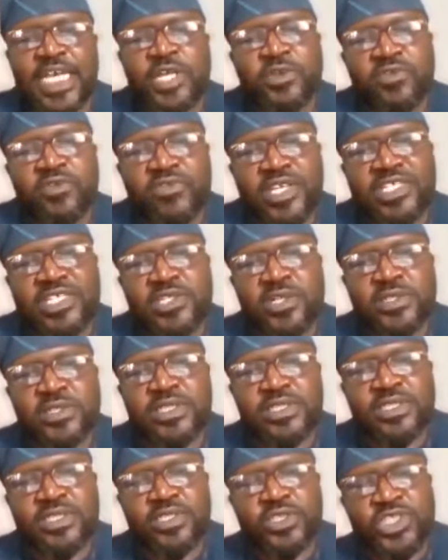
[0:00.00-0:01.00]
These are
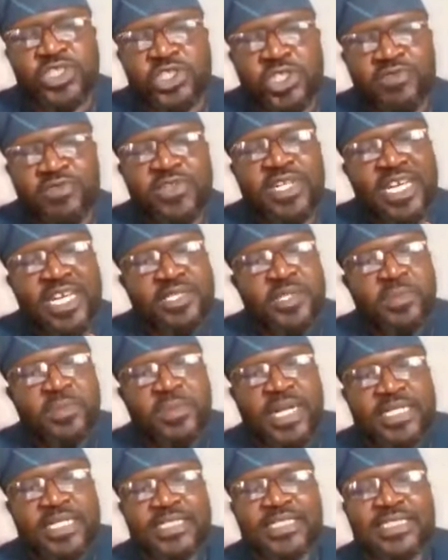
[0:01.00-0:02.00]
innovation-driven
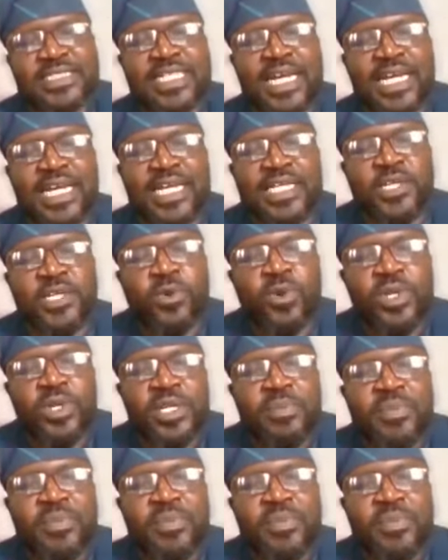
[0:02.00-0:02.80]
enterprises that can